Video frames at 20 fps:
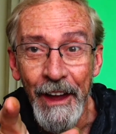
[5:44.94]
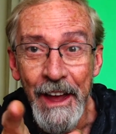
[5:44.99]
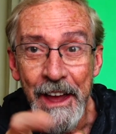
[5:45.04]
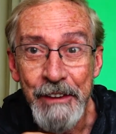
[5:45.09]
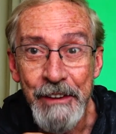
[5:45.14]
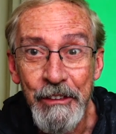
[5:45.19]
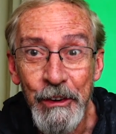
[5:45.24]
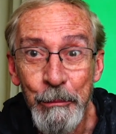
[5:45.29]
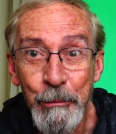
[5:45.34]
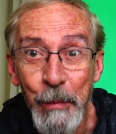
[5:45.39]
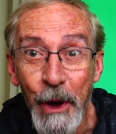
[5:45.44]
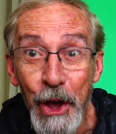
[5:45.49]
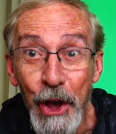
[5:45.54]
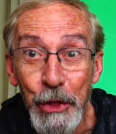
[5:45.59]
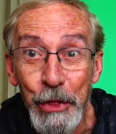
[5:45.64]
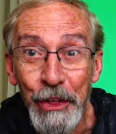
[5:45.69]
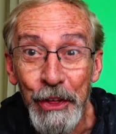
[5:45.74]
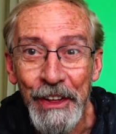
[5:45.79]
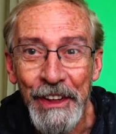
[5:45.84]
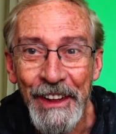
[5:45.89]
even
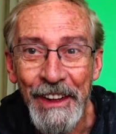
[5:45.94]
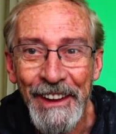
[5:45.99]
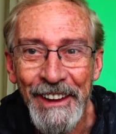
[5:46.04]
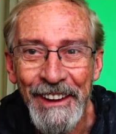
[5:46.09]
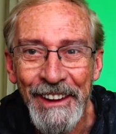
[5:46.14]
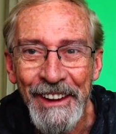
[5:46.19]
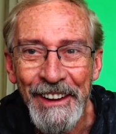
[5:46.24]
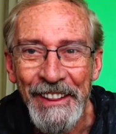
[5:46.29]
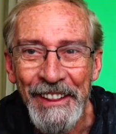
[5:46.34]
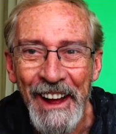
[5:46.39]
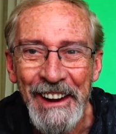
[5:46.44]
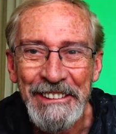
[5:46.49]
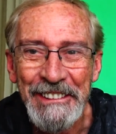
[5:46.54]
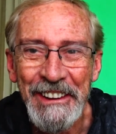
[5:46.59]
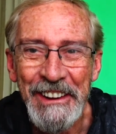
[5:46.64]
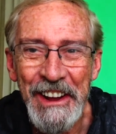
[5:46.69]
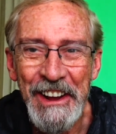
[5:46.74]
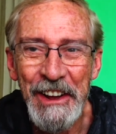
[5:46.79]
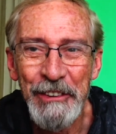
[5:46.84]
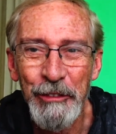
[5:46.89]
both. Thanks
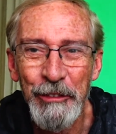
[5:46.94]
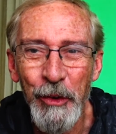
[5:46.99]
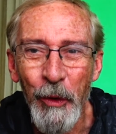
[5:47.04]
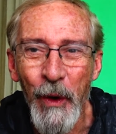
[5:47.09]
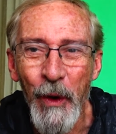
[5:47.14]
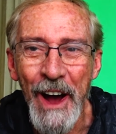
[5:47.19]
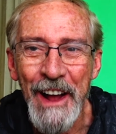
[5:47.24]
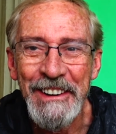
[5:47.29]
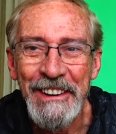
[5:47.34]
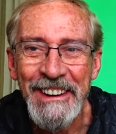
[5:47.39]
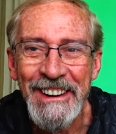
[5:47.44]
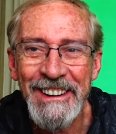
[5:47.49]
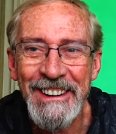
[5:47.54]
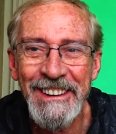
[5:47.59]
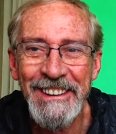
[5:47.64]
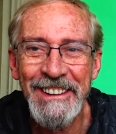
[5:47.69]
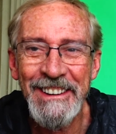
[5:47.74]
again for watching.